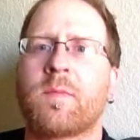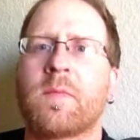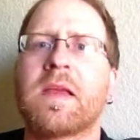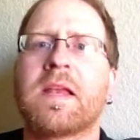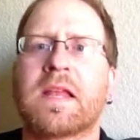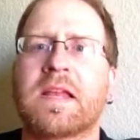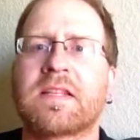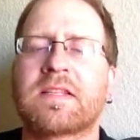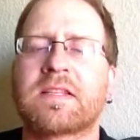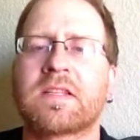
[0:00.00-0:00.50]

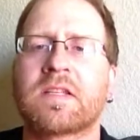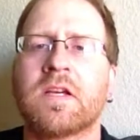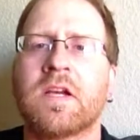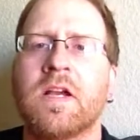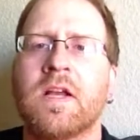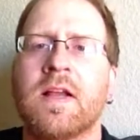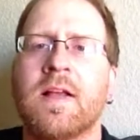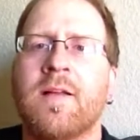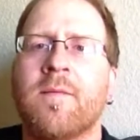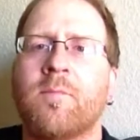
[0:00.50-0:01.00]
minutes
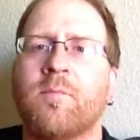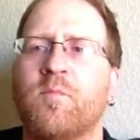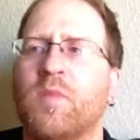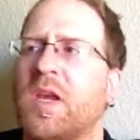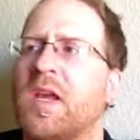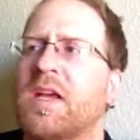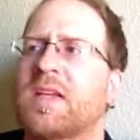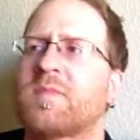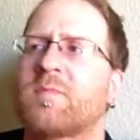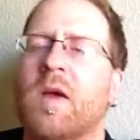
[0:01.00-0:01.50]

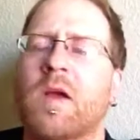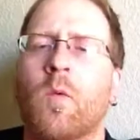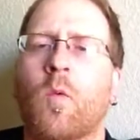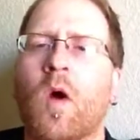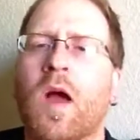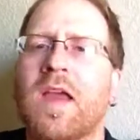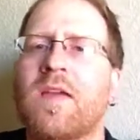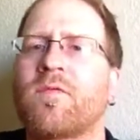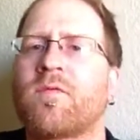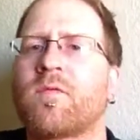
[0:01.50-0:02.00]
because my
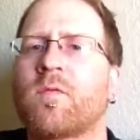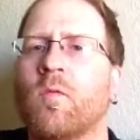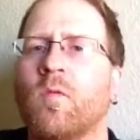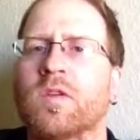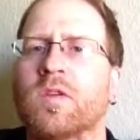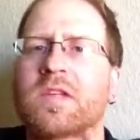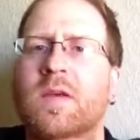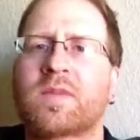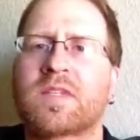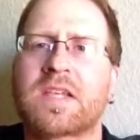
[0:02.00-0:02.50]
wife
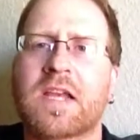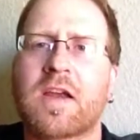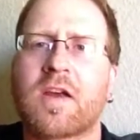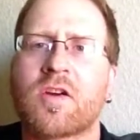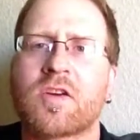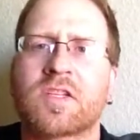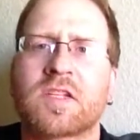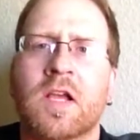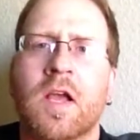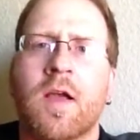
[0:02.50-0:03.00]
was
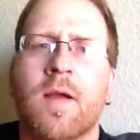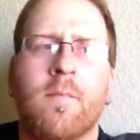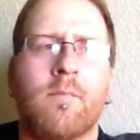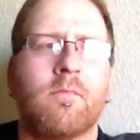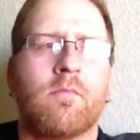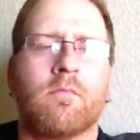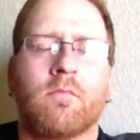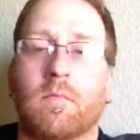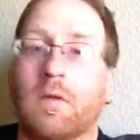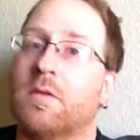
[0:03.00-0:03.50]
upstairs,
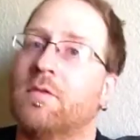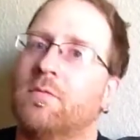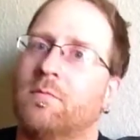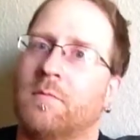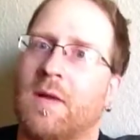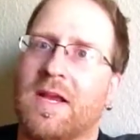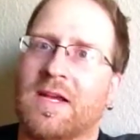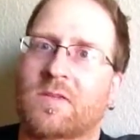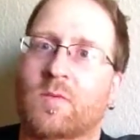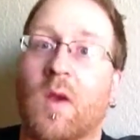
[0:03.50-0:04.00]

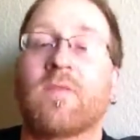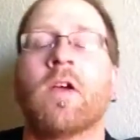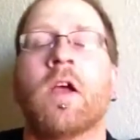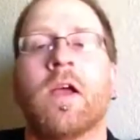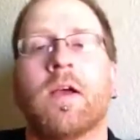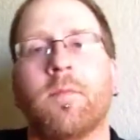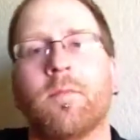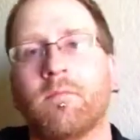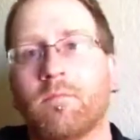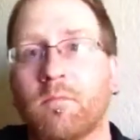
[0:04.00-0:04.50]
my ex-wife,
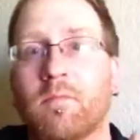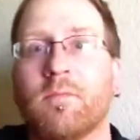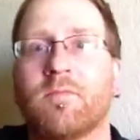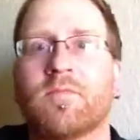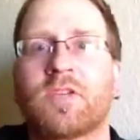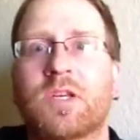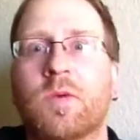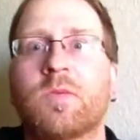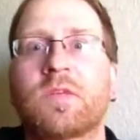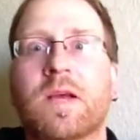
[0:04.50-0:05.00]

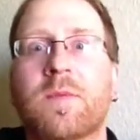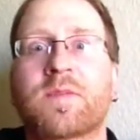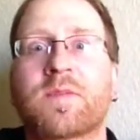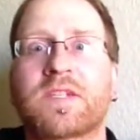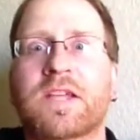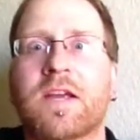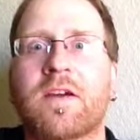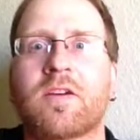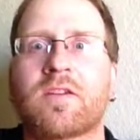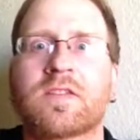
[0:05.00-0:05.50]
she was
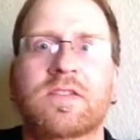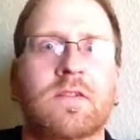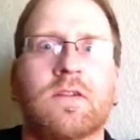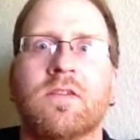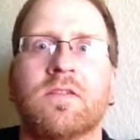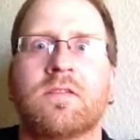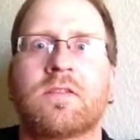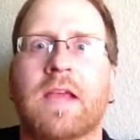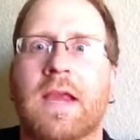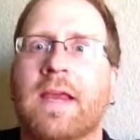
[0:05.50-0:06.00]
upstairs
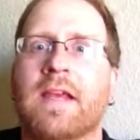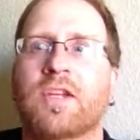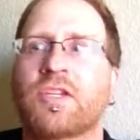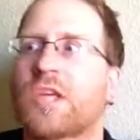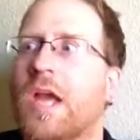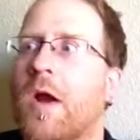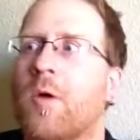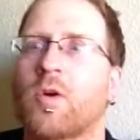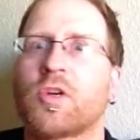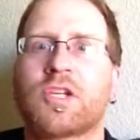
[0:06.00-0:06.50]
taking a
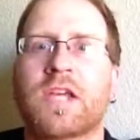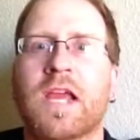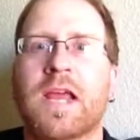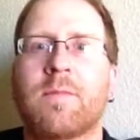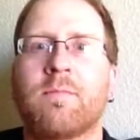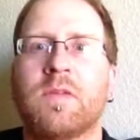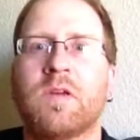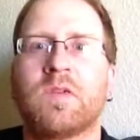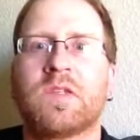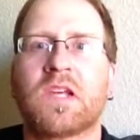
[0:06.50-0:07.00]
shower. She had
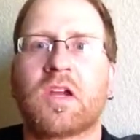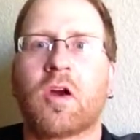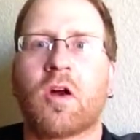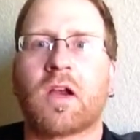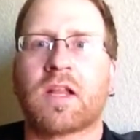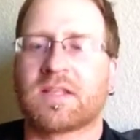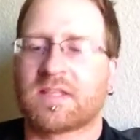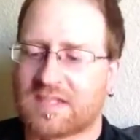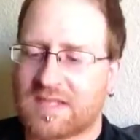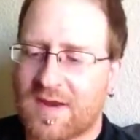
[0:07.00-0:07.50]
music on.
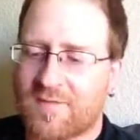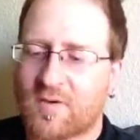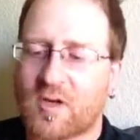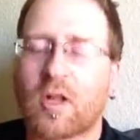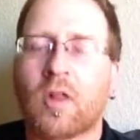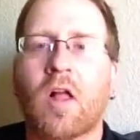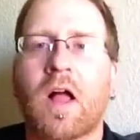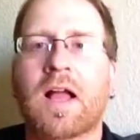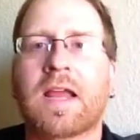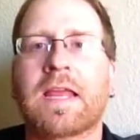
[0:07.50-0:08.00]
It's 7
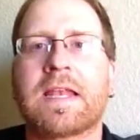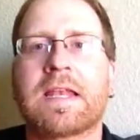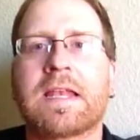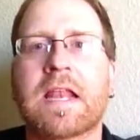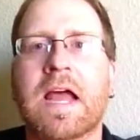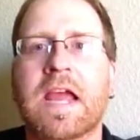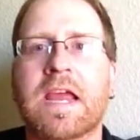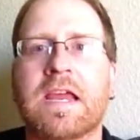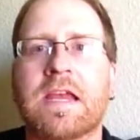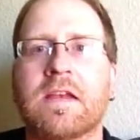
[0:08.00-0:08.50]
o'clock at
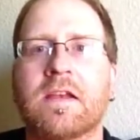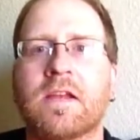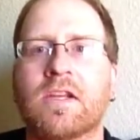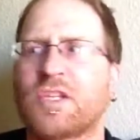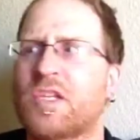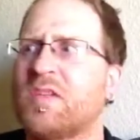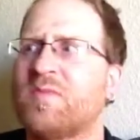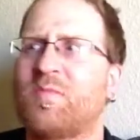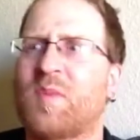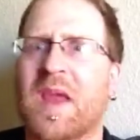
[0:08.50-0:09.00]
night, and
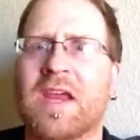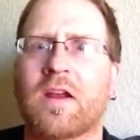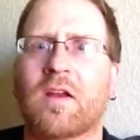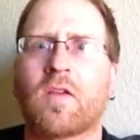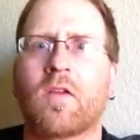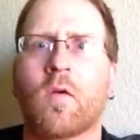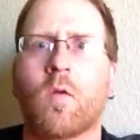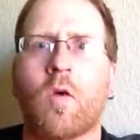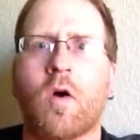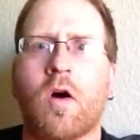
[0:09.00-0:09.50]
she's banging
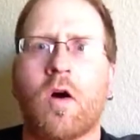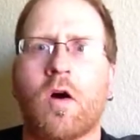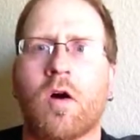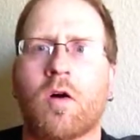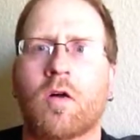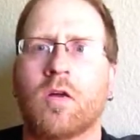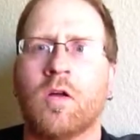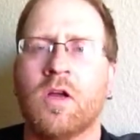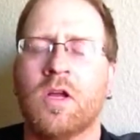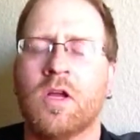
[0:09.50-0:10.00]
on the wall.